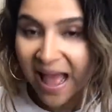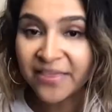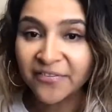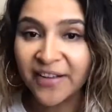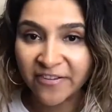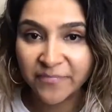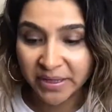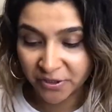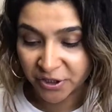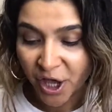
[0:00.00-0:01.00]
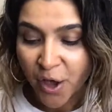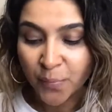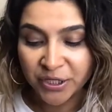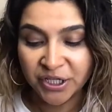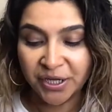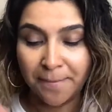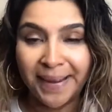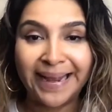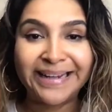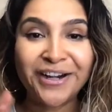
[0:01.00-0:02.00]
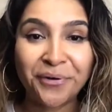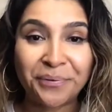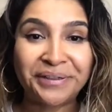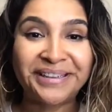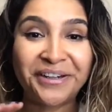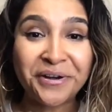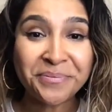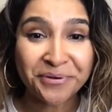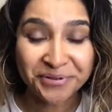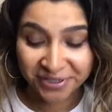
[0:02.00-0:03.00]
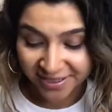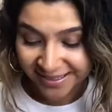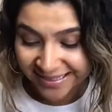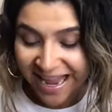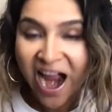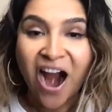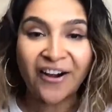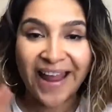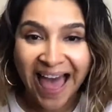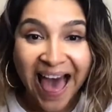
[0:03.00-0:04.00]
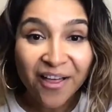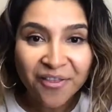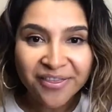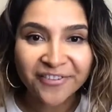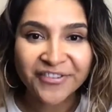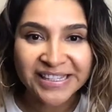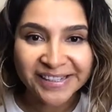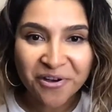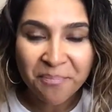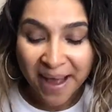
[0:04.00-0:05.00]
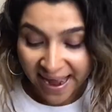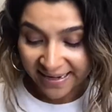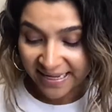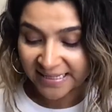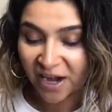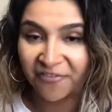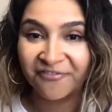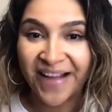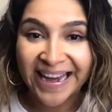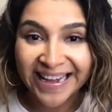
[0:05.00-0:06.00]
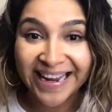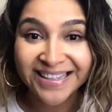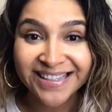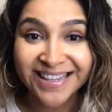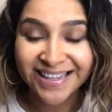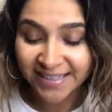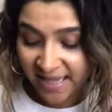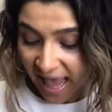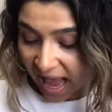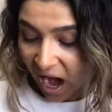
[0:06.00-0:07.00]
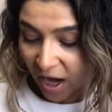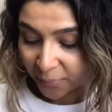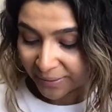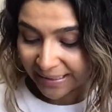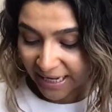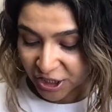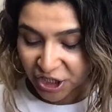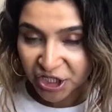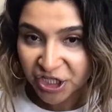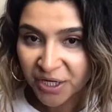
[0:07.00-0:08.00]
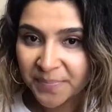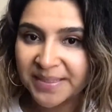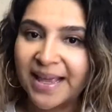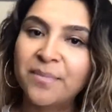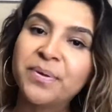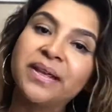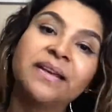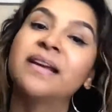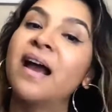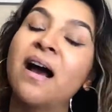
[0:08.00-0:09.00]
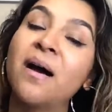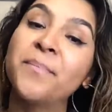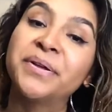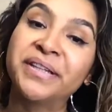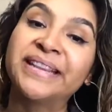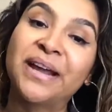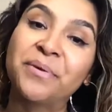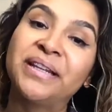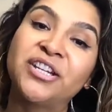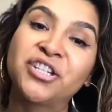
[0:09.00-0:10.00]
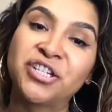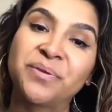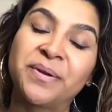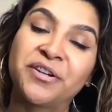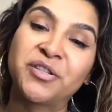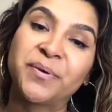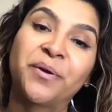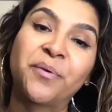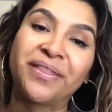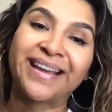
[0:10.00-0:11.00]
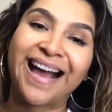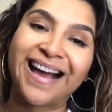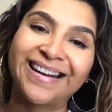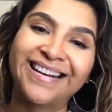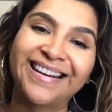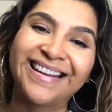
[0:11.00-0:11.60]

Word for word: on the five pillars, which is our mind, our will, and our emotions, our health, our physical bodies, our finances, our relationships, and being uh, building that relationship in our spirit with God.